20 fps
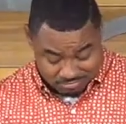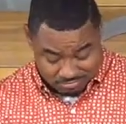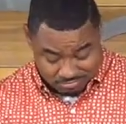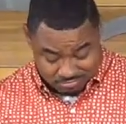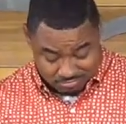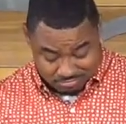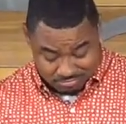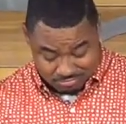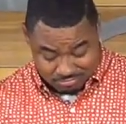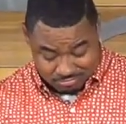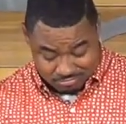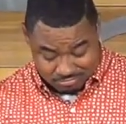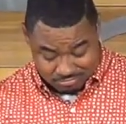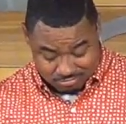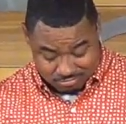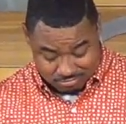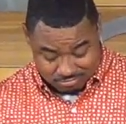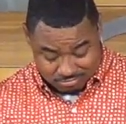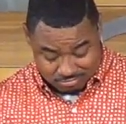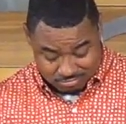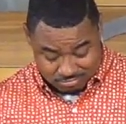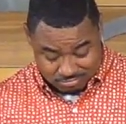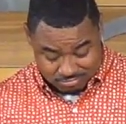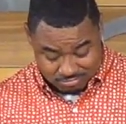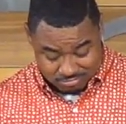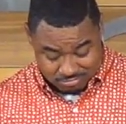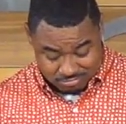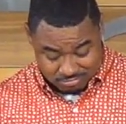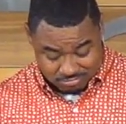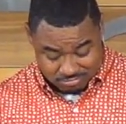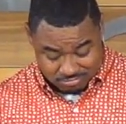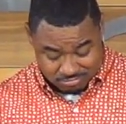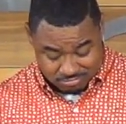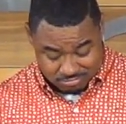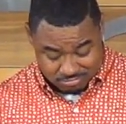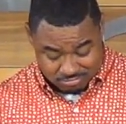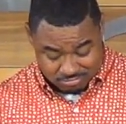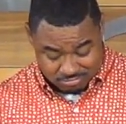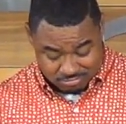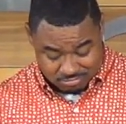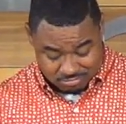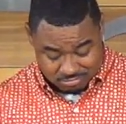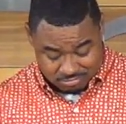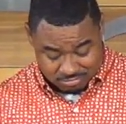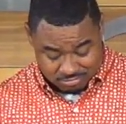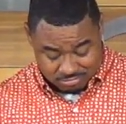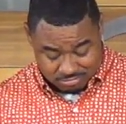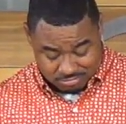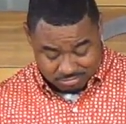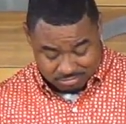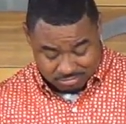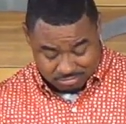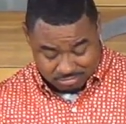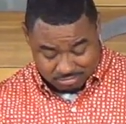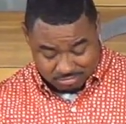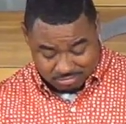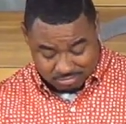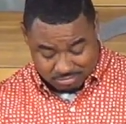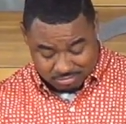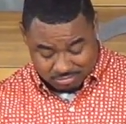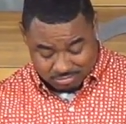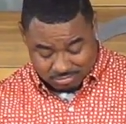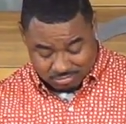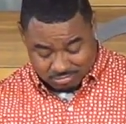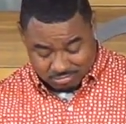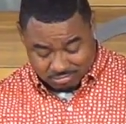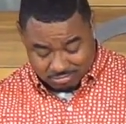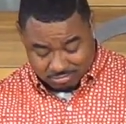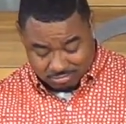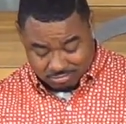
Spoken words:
(silence)